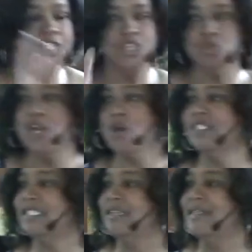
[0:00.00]
you
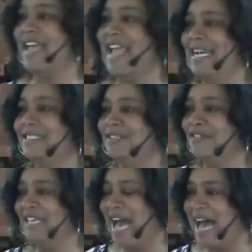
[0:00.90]
don't see the hand
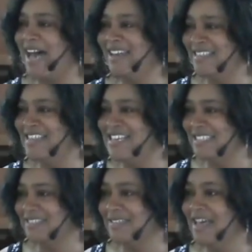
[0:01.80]
of God in
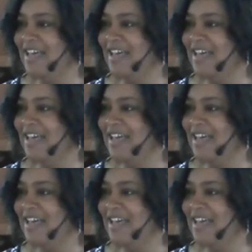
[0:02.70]
this.